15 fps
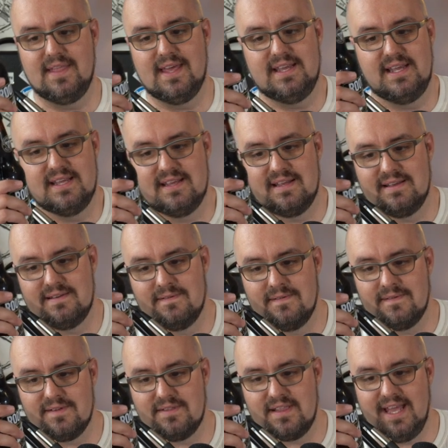they
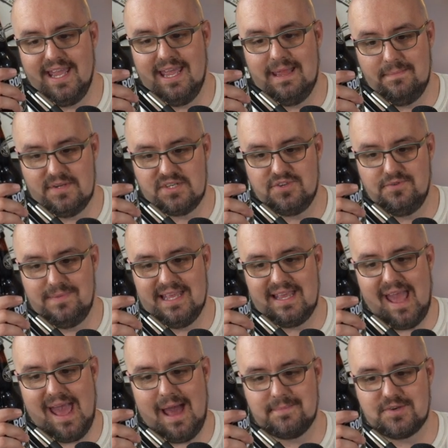claim to be
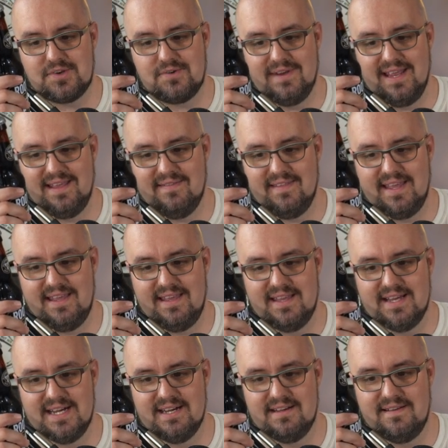capturing
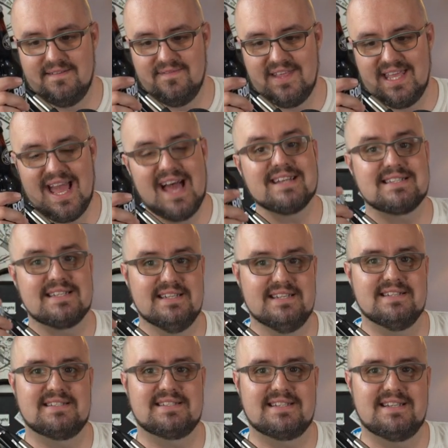the
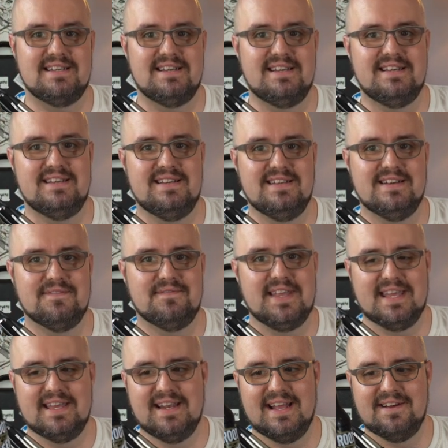essence of
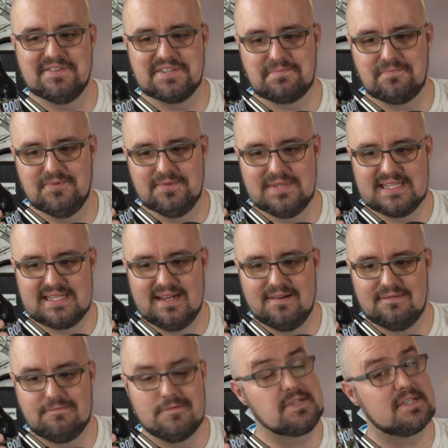the in-house brewed
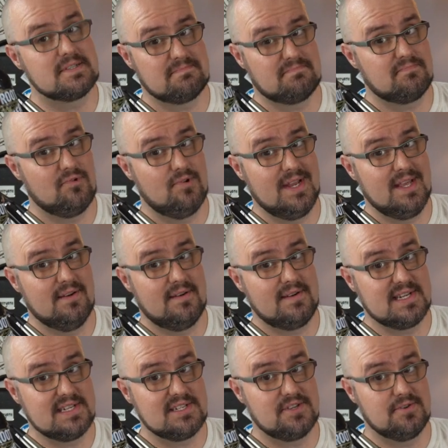stuff, which is pretty
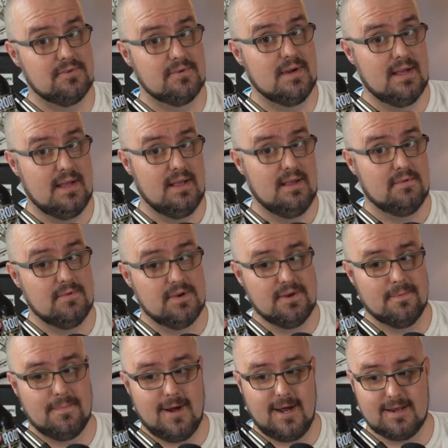hard to do when
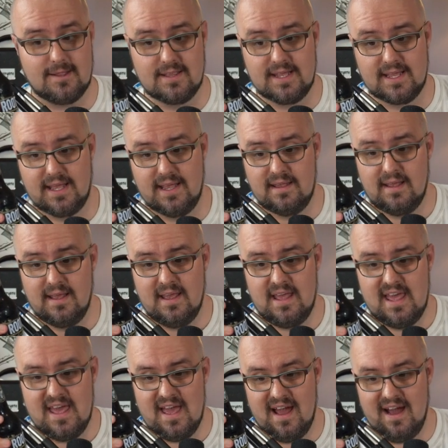you're bottling it.
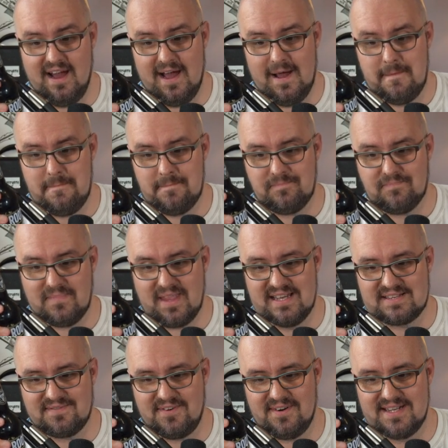
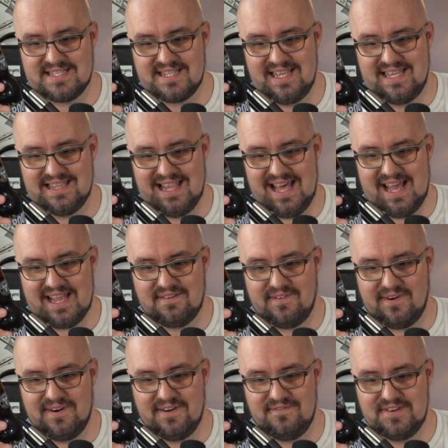As far as the lack of
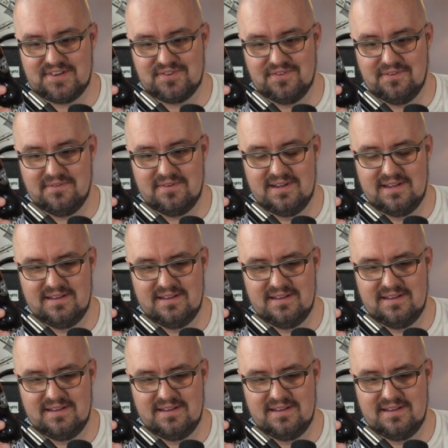artificial